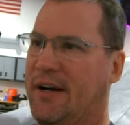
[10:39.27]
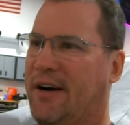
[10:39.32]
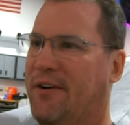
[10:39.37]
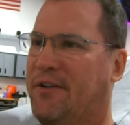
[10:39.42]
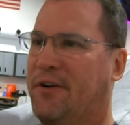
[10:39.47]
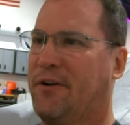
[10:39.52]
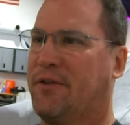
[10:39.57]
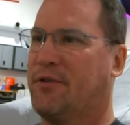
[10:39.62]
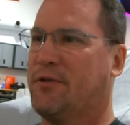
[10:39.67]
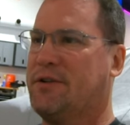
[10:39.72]
I don't
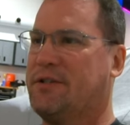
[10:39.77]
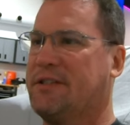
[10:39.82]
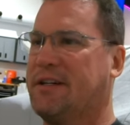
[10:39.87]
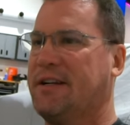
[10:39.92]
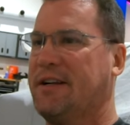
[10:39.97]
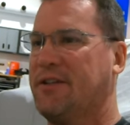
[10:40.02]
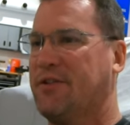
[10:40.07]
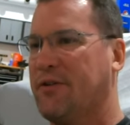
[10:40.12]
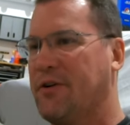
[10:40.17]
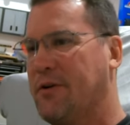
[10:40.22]
know if
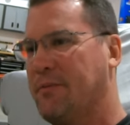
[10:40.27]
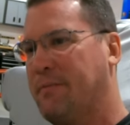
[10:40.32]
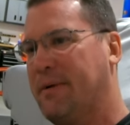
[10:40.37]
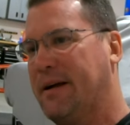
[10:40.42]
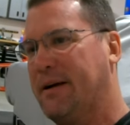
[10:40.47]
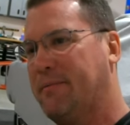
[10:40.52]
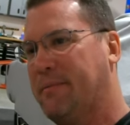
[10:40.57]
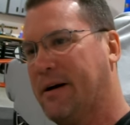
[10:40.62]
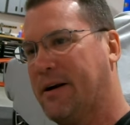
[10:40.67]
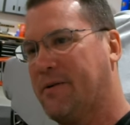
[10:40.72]
373 would
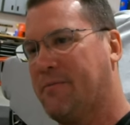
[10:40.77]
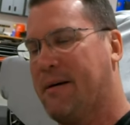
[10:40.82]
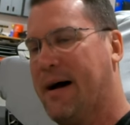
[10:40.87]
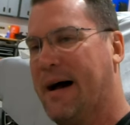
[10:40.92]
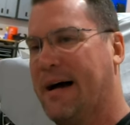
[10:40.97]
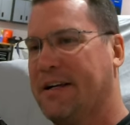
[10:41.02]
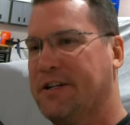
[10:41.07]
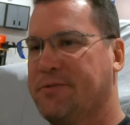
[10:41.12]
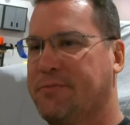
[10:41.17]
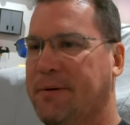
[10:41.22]
be a better
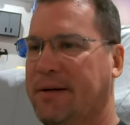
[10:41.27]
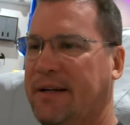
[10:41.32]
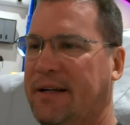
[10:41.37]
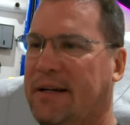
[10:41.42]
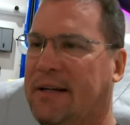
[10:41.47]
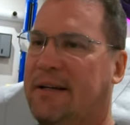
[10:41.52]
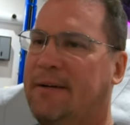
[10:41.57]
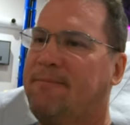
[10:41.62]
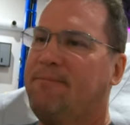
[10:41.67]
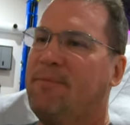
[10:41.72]
match, but
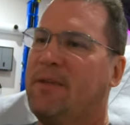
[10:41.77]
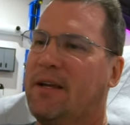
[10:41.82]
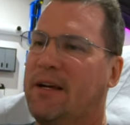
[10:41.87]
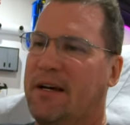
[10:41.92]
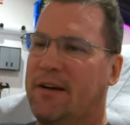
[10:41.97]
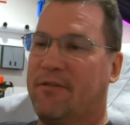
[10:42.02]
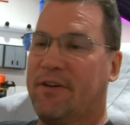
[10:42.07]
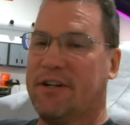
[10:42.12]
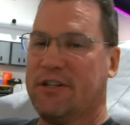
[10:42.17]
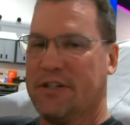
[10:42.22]

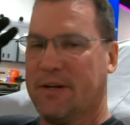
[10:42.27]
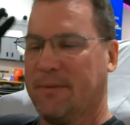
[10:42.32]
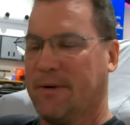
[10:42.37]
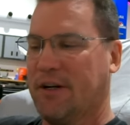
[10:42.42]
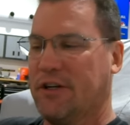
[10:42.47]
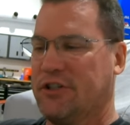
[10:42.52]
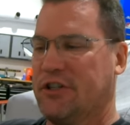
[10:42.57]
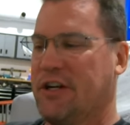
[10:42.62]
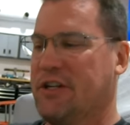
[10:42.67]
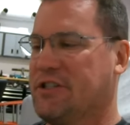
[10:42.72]
eventually I'm
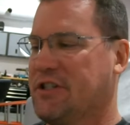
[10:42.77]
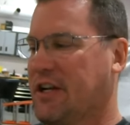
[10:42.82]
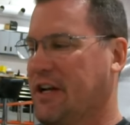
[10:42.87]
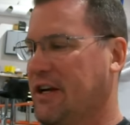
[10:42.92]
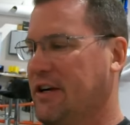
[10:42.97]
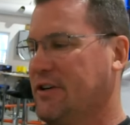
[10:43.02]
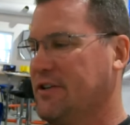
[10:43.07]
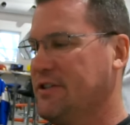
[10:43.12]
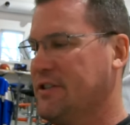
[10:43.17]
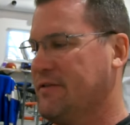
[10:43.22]
going to change the
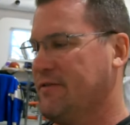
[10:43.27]
gears.